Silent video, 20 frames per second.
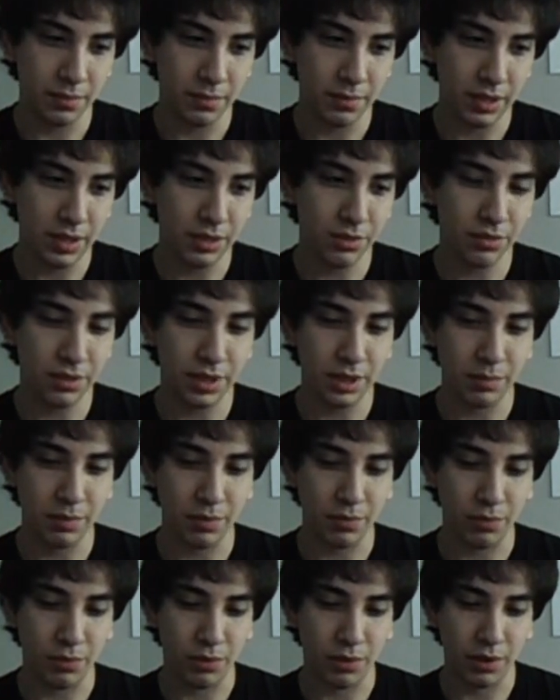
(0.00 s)
This was like
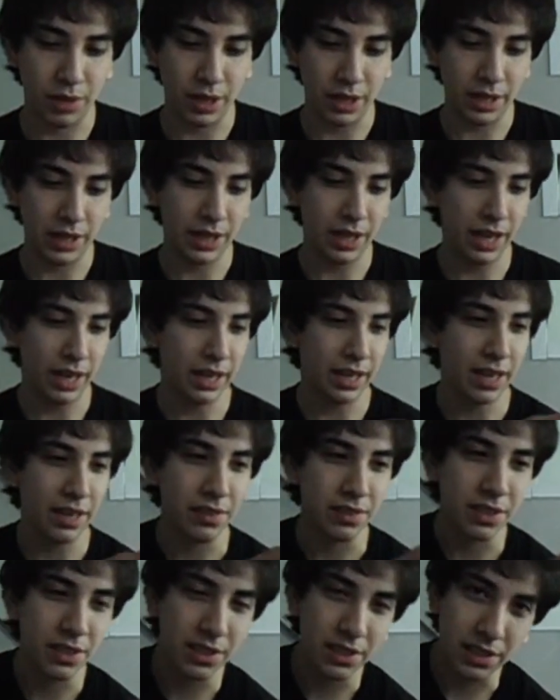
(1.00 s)
before like I
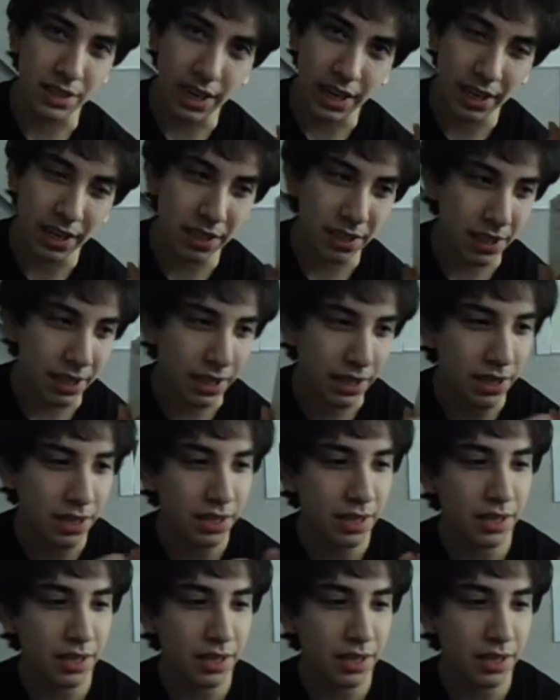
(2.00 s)
counted this guy as like